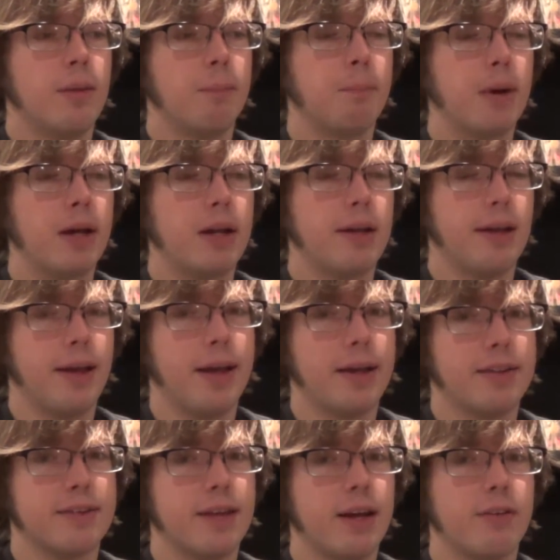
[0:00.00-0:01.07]
but
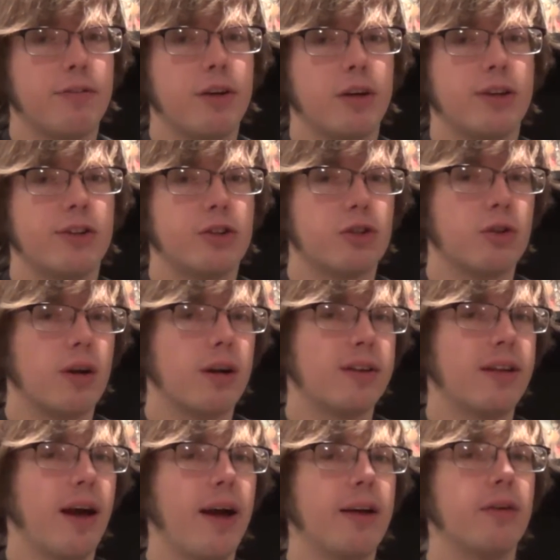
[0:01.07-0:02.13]
it's not a very strong
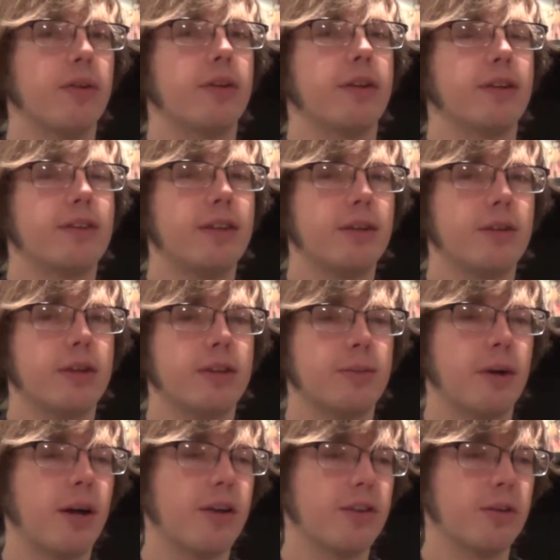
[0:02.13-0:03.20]
title in the series,
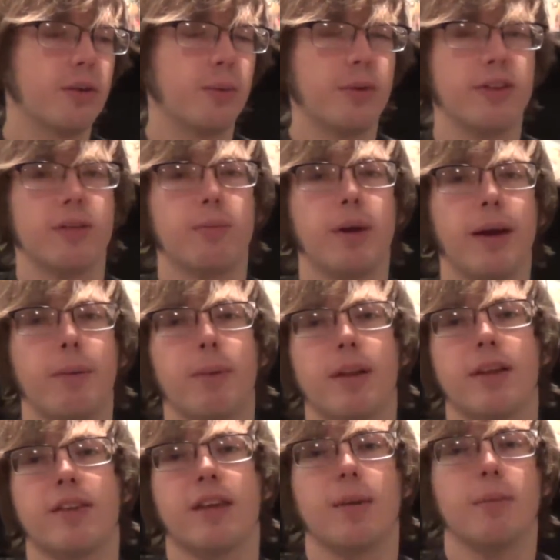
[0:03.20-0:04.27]
but also it wasn't made by
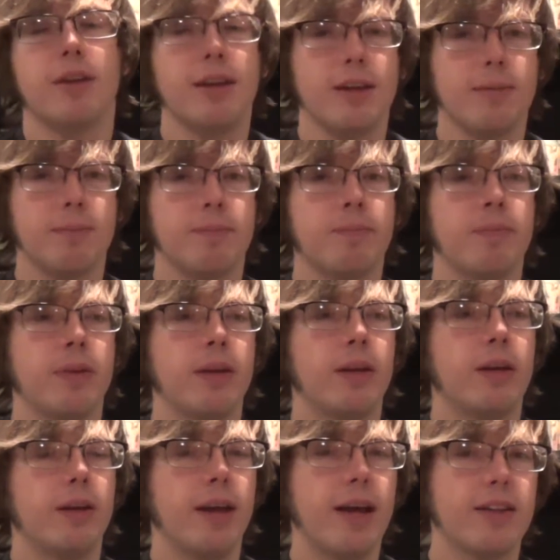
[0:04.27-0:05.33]
the same team.
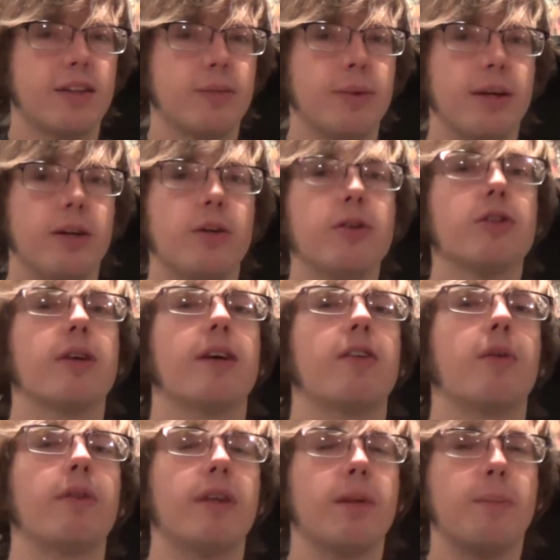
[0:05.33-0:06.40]
Natsume usually is
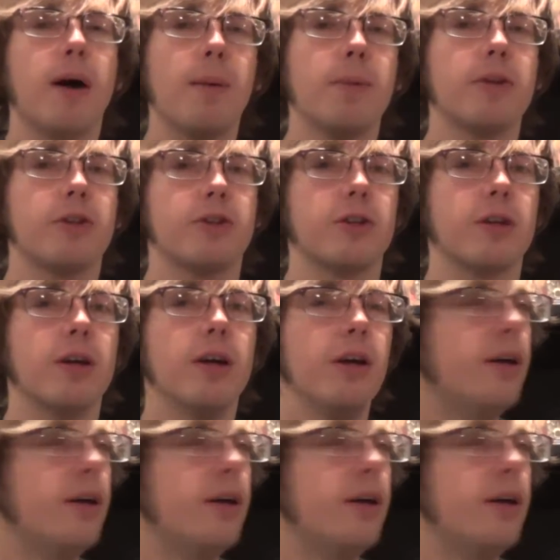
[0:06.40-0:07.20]
only the publisher.